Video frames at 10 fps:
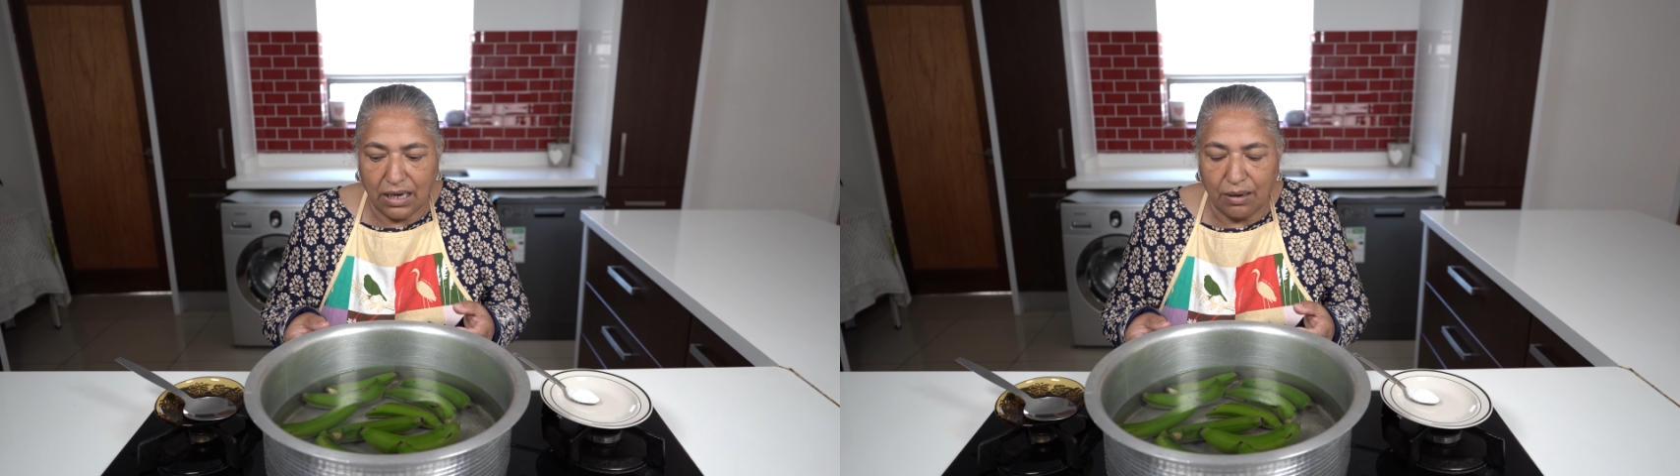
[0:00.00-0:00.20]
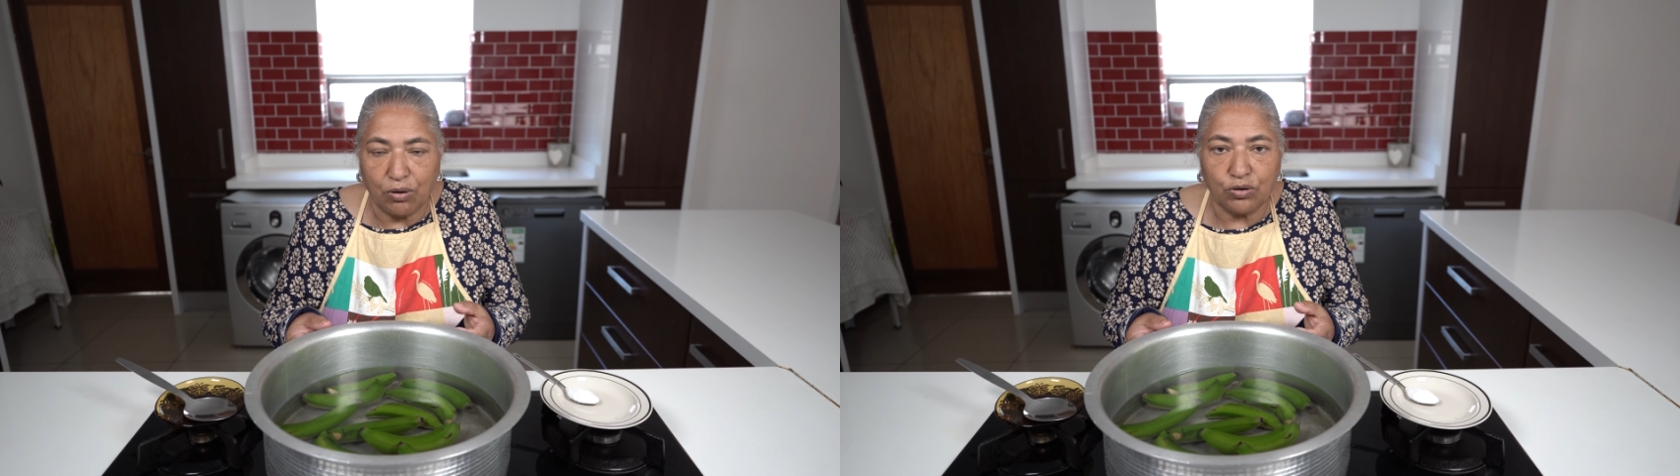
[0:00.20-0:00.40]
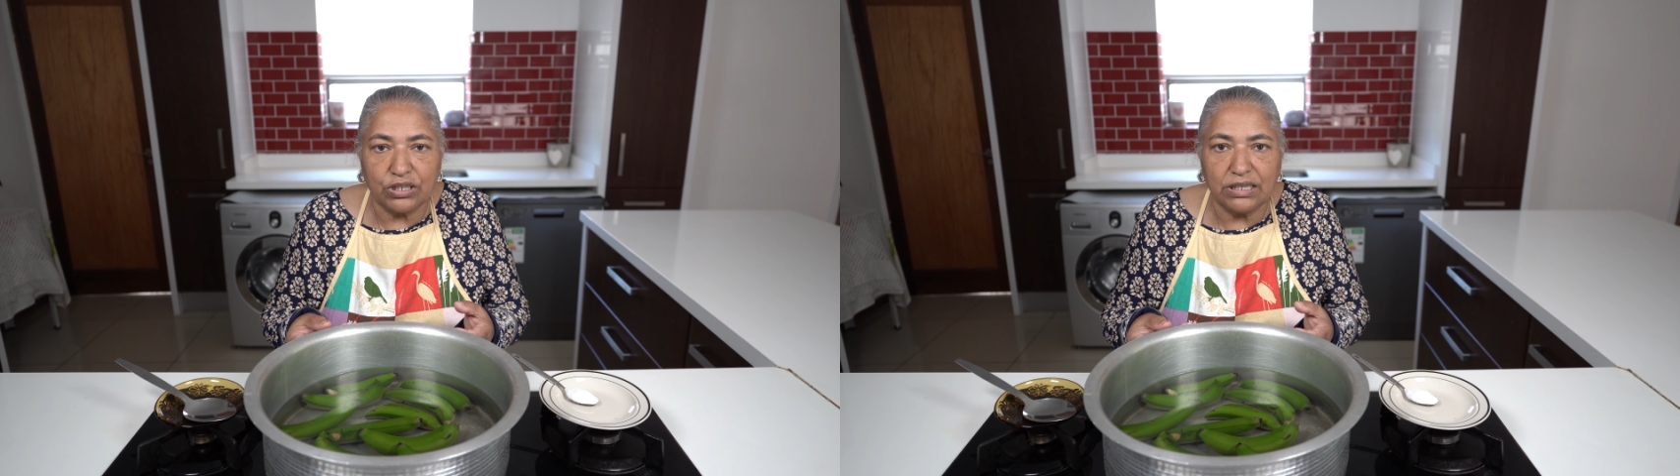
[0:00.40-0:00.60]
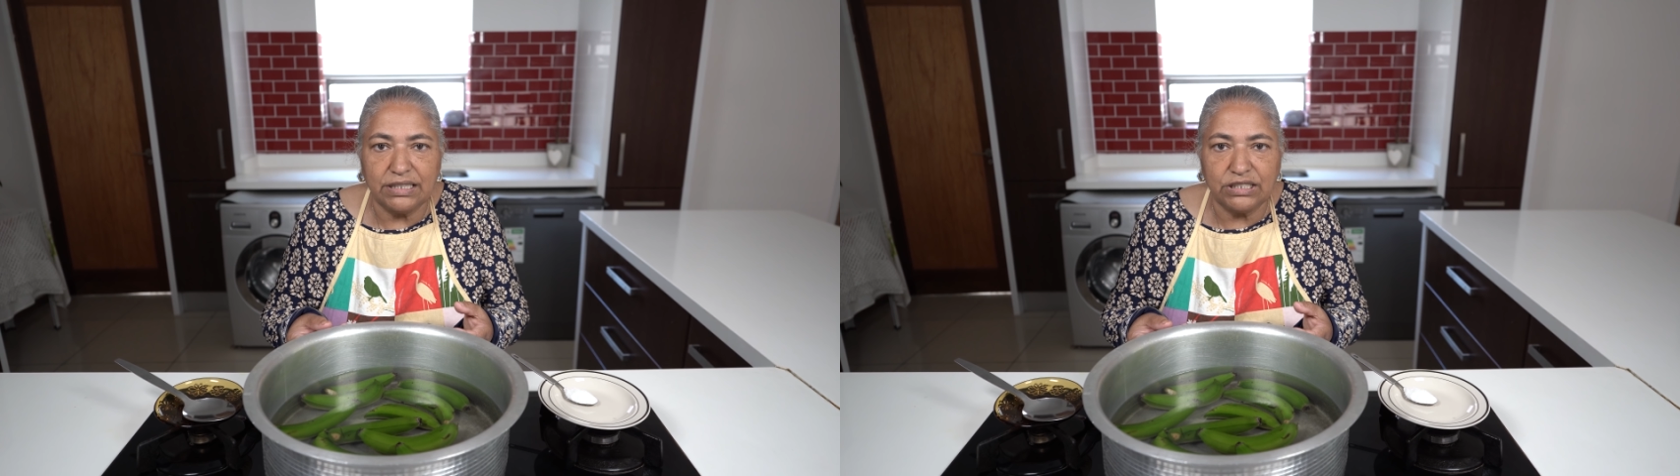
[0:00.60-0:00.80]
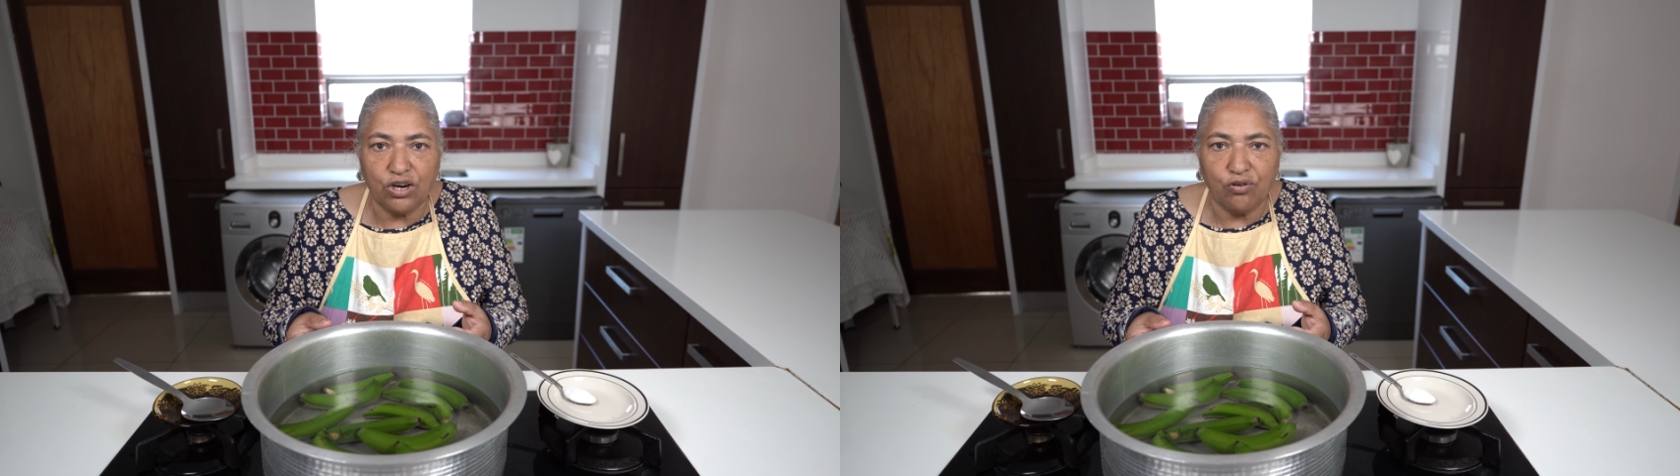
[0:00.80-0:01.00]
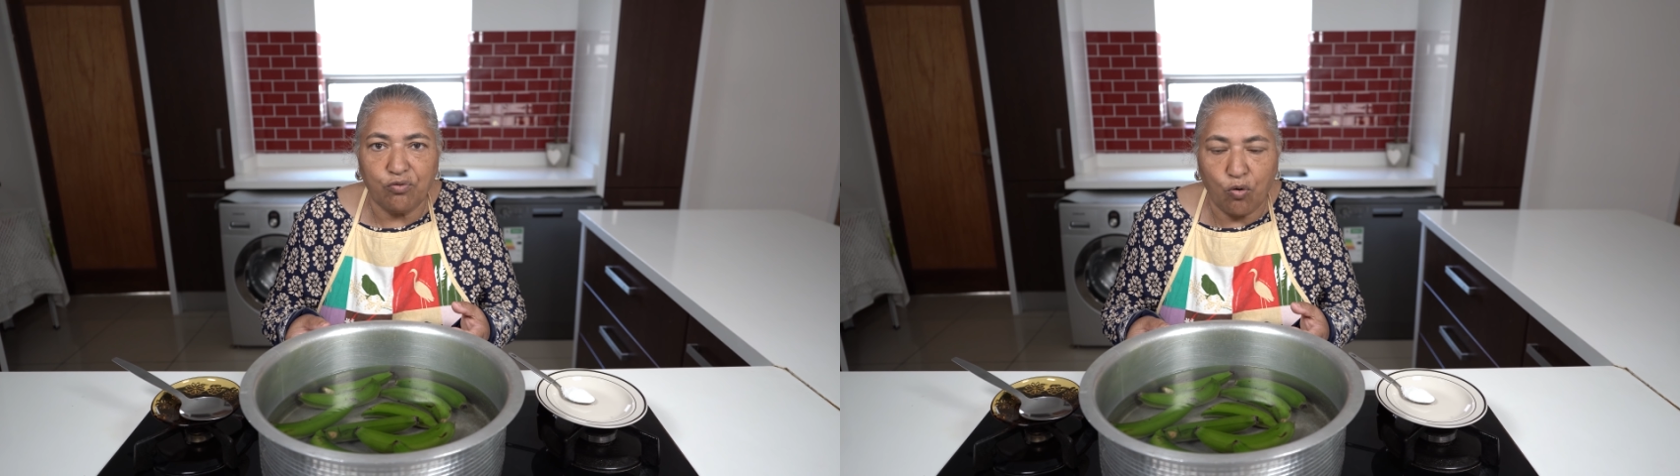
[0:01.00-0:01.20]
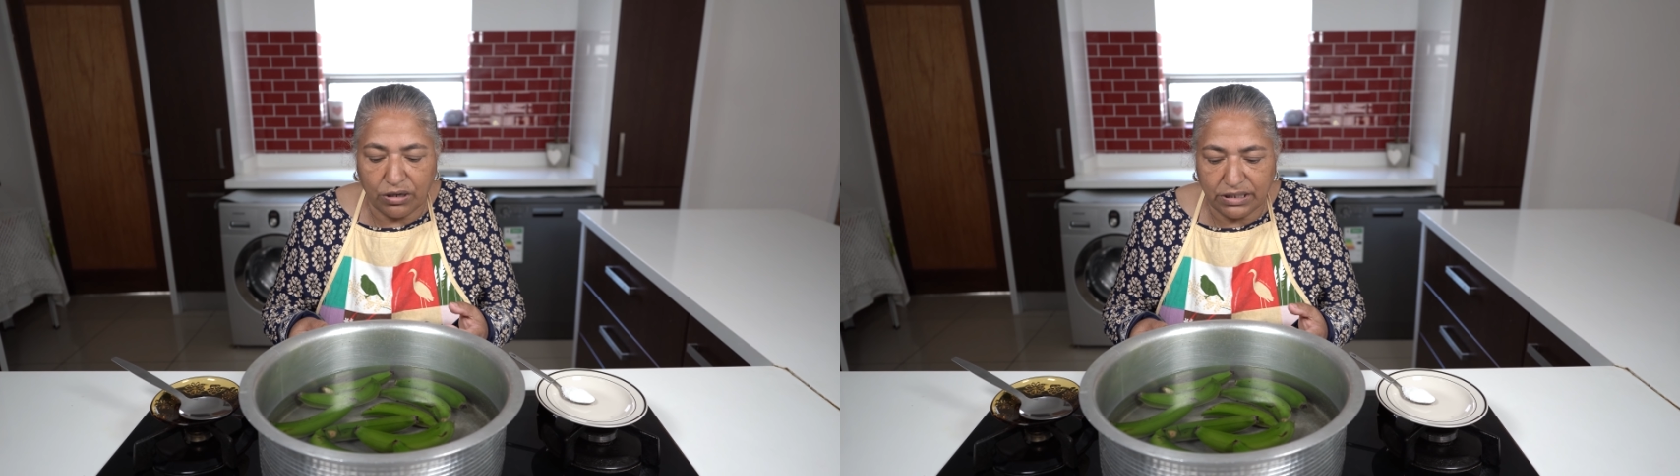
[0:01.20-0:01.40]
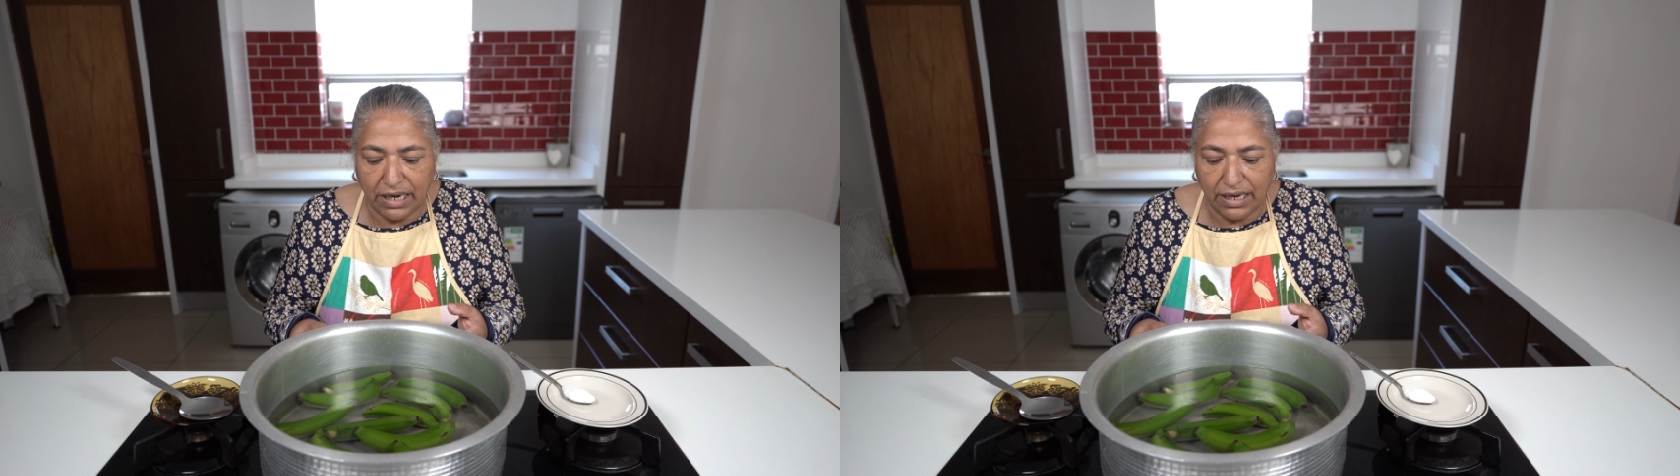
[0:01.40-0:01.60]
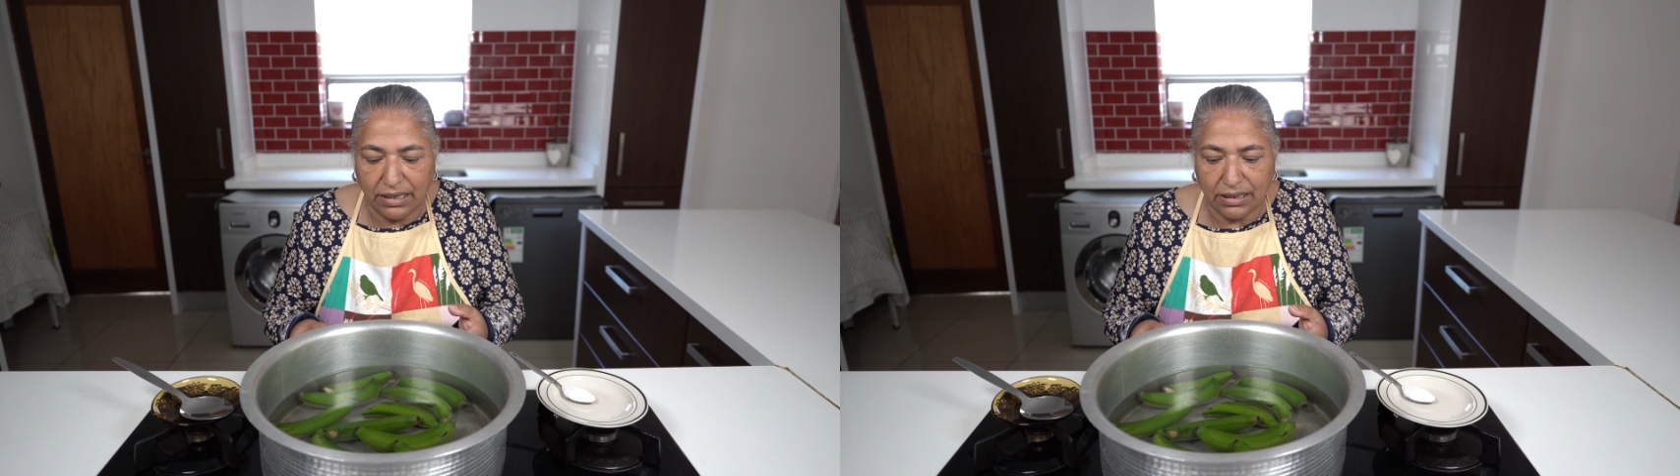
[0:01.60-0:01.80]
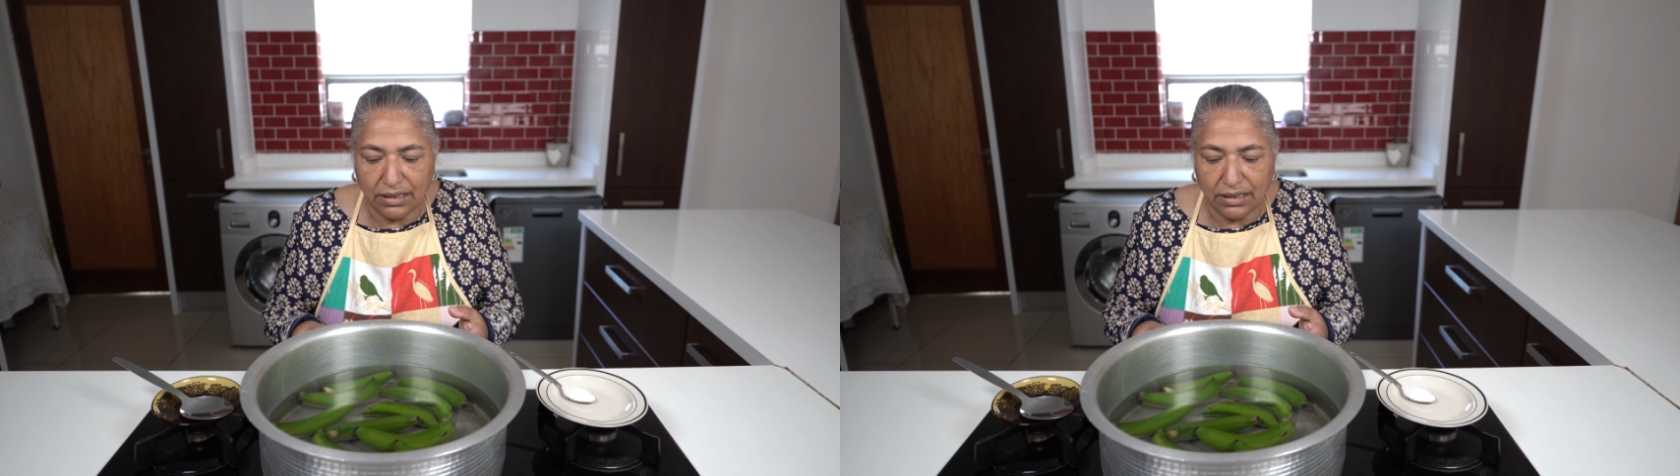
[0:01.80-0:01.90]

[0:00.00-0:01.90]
about a liter of water